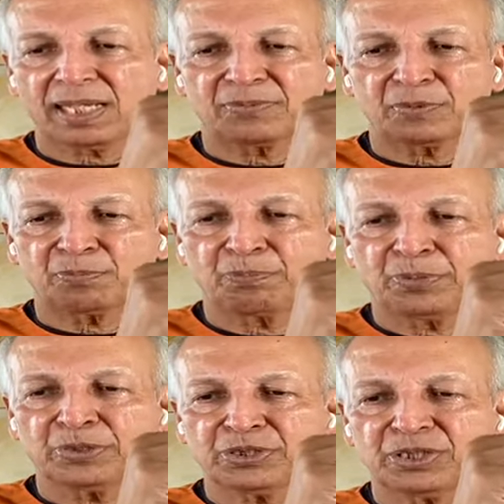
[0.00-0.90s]
i have to
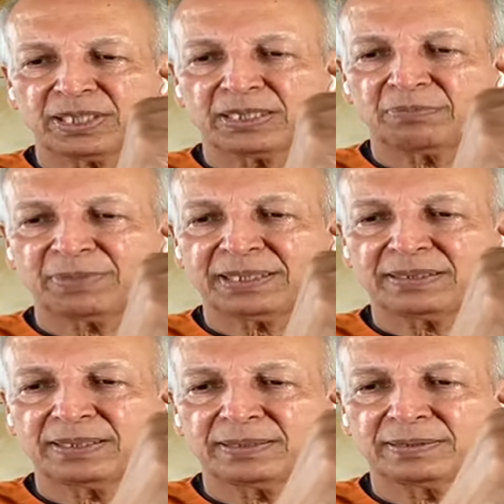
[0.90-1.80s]
push little
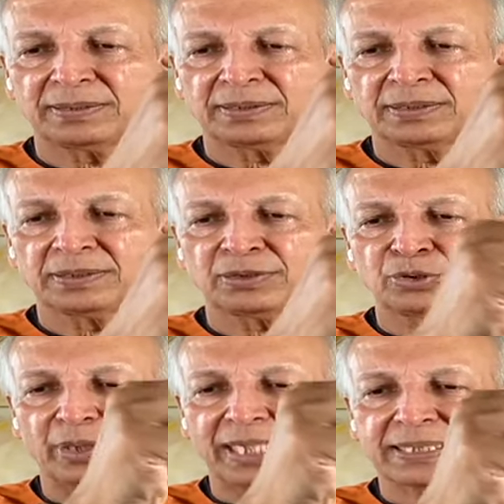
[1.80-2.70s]
bit
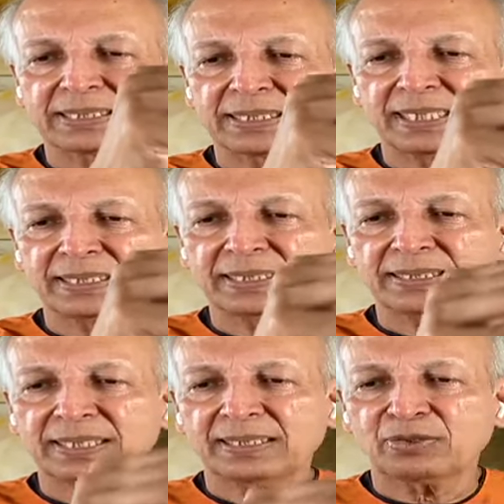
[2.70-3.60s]
to extend
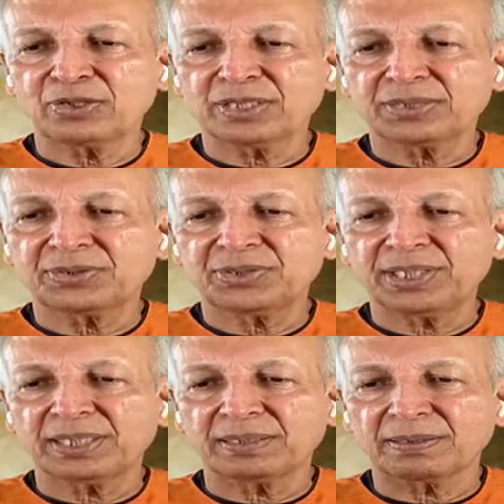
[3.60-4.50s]
it, it calls a
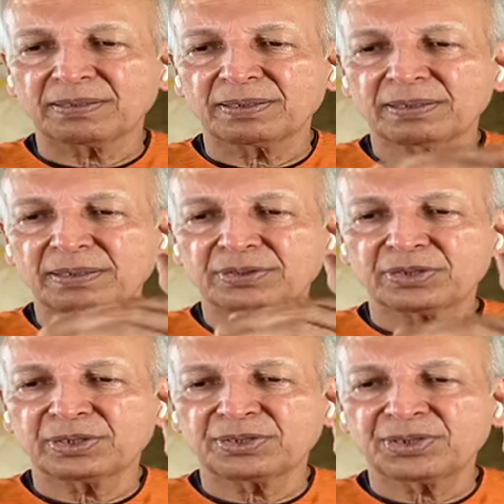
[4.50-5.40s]
trigger.
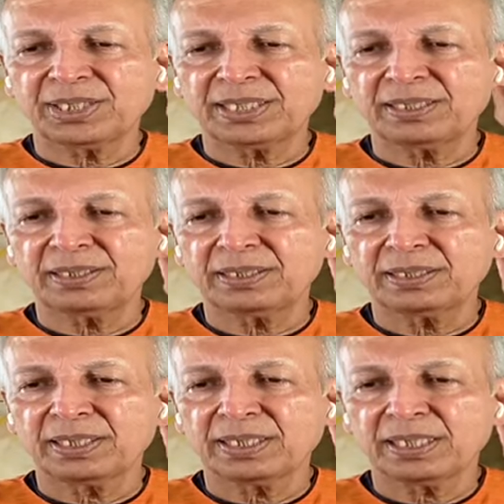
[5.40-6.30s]
So trigger,
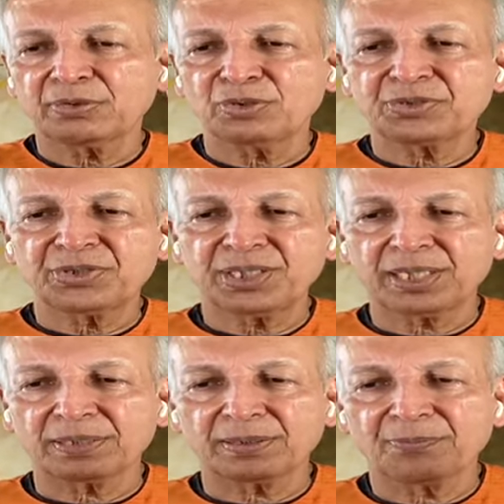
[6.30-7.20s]
it will
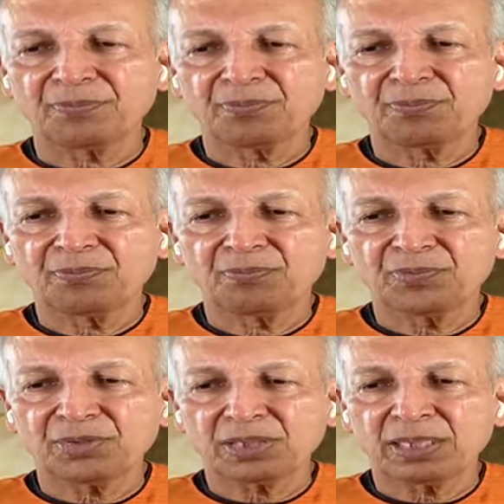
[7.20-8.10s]
trigger.
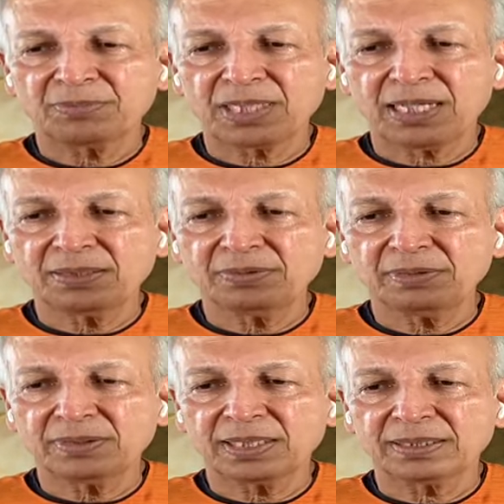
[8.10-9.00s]
Come
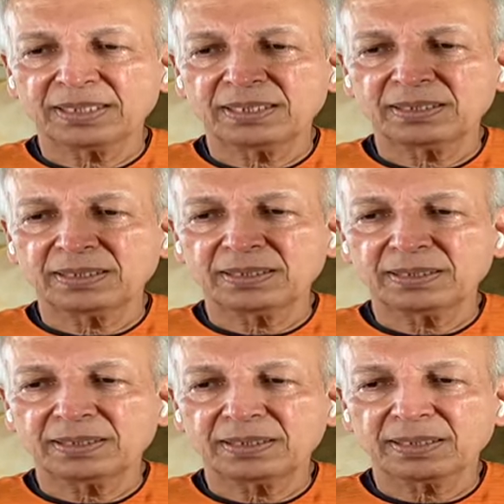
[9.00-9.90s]
down and then
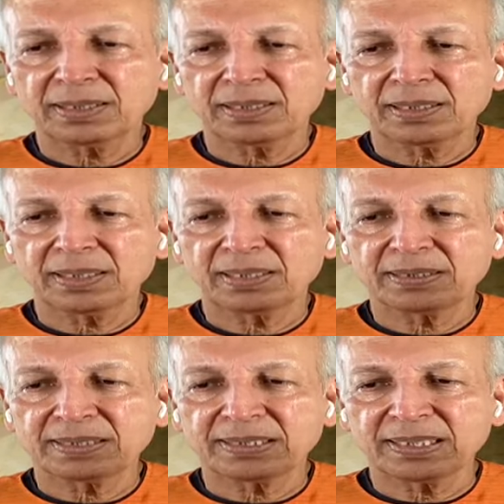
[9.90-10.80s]
you
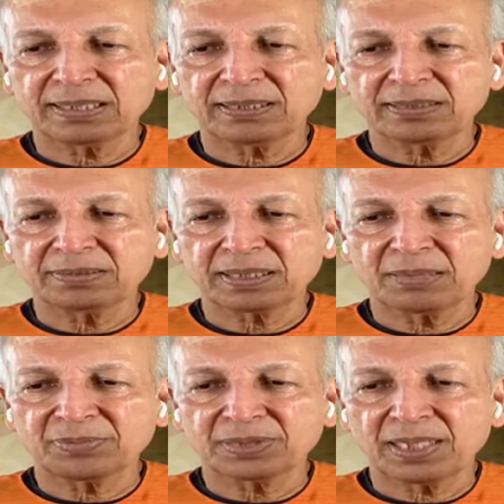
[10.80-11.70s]
can see it
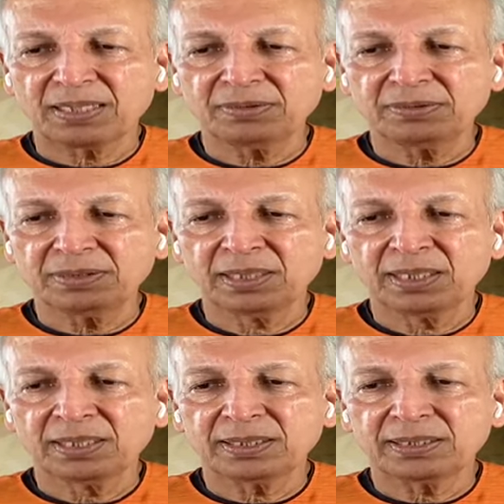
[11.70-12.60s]
comes down,
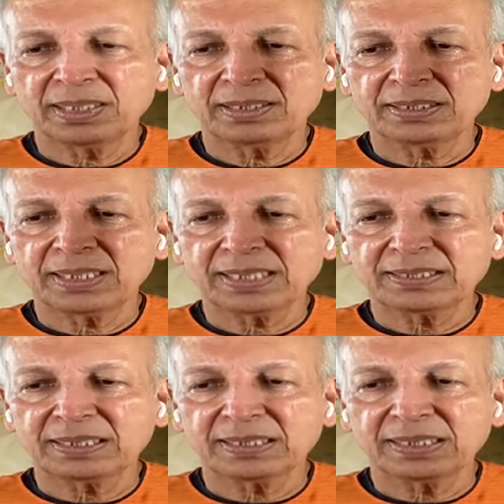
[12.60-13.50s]
then it
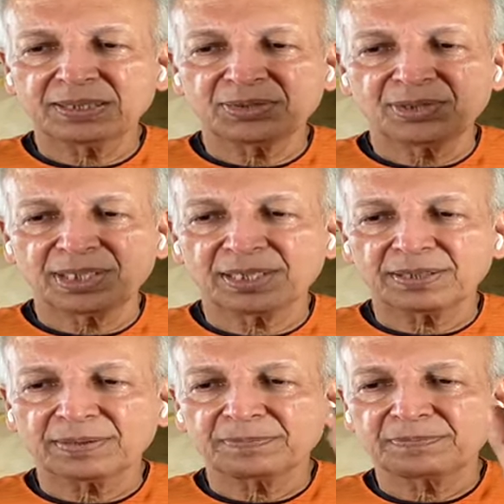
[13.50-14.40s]
takes a little trigger.